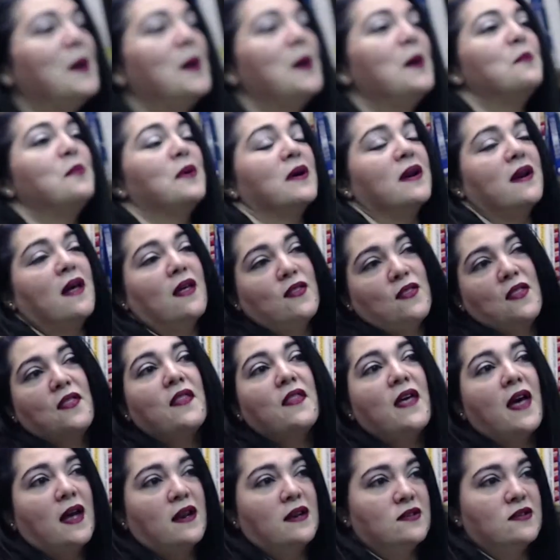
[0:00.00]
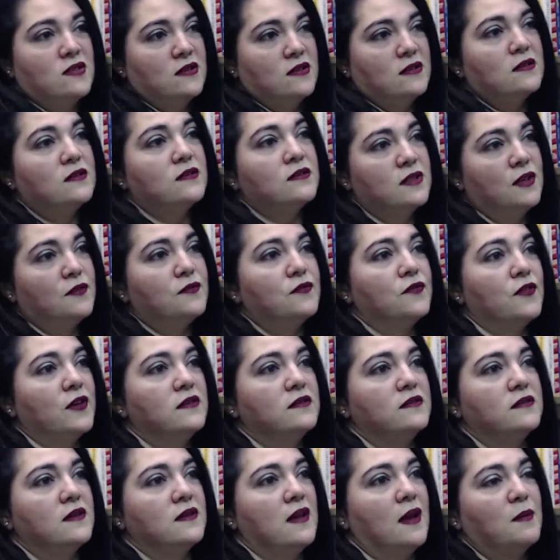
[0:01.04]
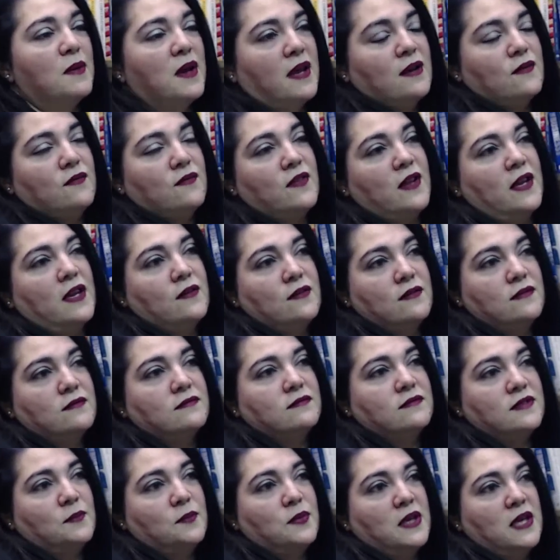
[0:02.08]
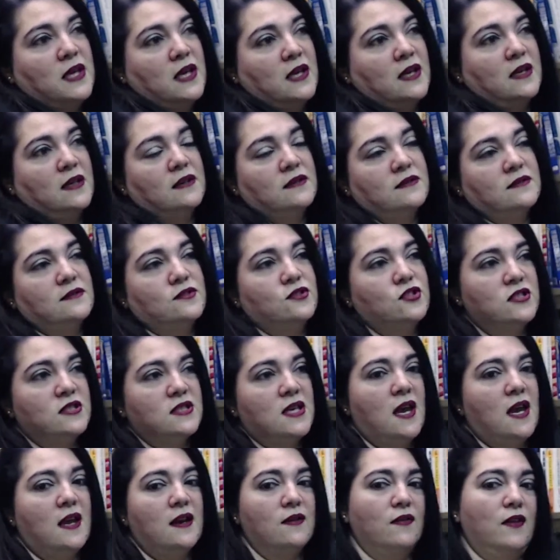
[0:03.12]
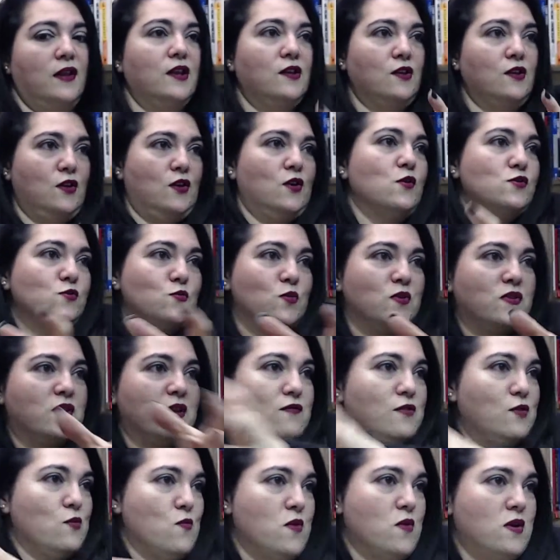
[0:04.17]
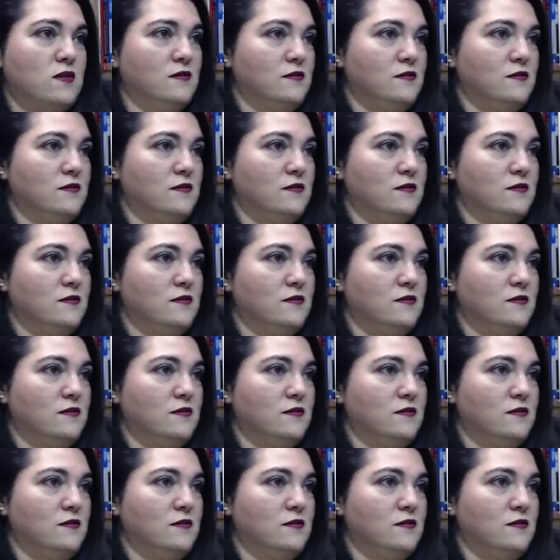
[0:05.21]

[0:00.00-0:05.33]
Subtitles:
But other than that, it's a little different. I'm kind of like the beginning, and she's kind of like goes with everyone.